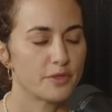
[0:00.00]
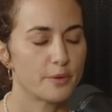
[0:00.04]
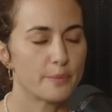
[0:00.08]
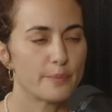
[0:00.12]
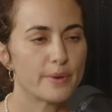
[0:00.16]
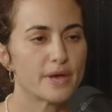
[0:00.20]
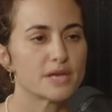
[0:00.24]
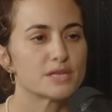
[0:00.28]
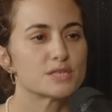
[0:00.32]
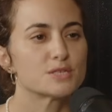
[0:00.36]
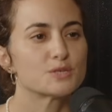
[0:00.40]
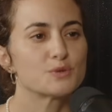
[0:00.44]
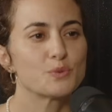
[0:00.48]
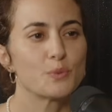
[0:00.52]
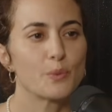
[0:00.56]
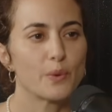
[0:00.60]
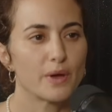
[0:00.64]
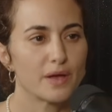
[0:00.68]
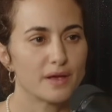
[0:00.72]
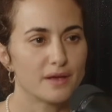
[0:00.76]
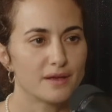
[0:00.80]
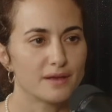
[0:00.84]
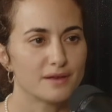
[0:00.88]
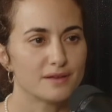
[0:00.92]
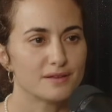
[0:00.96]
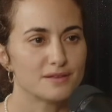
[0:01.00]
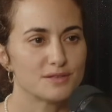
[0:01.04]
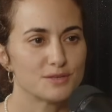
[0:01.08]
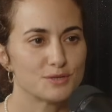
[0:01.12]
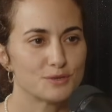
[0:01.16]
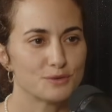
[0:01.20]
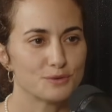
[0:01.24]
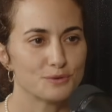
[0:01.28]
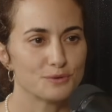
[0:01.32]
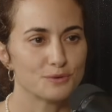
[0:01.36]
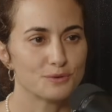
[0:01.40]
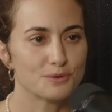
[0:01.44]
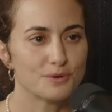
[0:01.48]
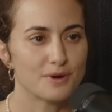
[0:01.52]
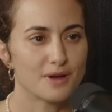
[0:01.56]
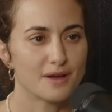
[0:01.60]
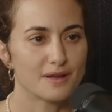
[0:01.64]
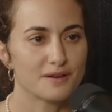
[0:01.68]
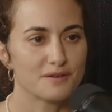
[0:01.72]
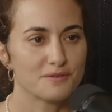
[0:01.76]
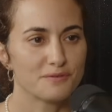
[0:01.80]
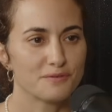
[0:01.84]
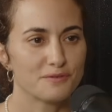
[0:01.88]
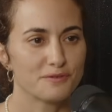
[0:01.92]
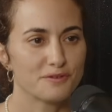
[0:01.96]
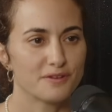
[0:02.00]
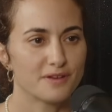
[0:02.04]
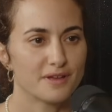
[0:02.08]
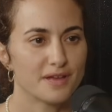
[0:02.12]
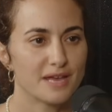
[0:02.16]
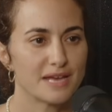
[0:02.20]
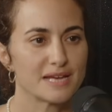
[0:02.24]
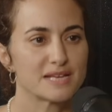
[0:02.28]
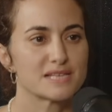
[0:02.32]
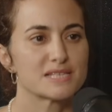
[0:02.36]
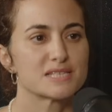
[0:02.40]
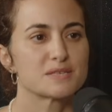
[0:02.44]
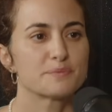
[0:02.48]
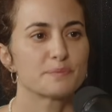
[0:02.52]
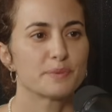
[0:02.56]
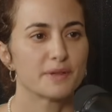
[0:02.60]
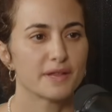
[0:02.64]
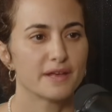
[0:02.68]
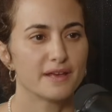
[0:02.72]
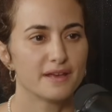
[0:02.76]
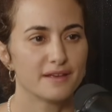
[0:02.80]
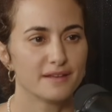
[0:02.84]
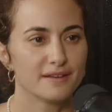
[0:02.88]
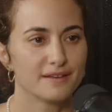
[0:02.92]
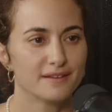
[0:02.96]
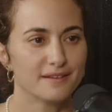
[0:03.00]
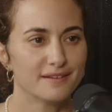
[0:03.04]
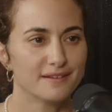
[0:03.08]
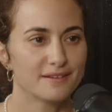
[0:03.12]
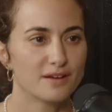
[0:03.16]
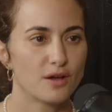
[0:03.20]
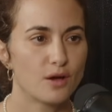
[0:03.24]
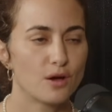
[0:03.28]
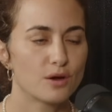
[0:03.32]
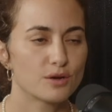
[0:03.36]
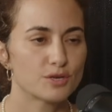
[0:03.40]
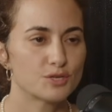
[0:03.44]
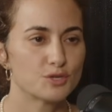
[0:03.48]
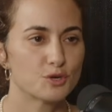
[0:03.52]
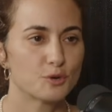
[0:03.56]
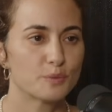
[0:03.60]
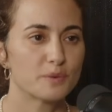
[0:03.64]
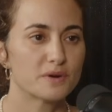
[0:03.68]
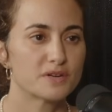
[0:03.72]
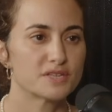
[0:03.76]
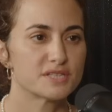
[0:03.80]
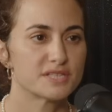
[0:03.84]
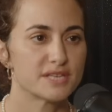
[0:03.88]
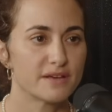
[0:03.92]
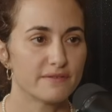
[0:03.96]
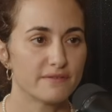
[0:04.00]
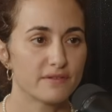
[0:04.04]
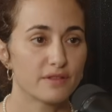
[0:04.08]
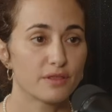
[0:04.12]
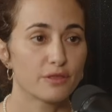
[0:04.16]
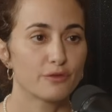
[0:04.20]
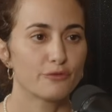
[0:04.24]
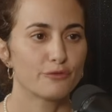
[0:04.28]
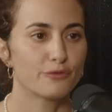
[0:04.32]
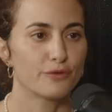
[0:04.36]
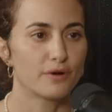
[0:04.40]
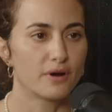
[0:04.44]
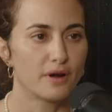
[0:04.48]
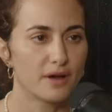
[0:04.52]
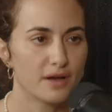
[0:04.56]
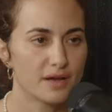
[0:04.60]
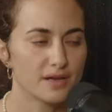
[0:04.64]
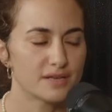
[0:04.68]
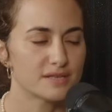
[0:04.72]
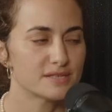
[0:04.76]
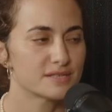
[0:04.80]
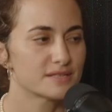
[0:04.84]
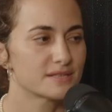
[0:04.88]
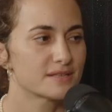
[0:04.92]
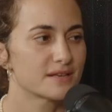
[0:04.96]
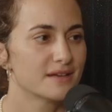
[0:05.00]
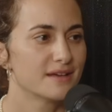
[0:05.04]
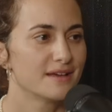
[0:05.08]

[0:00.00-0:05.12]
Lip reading: best way to kind of explain October 7th for us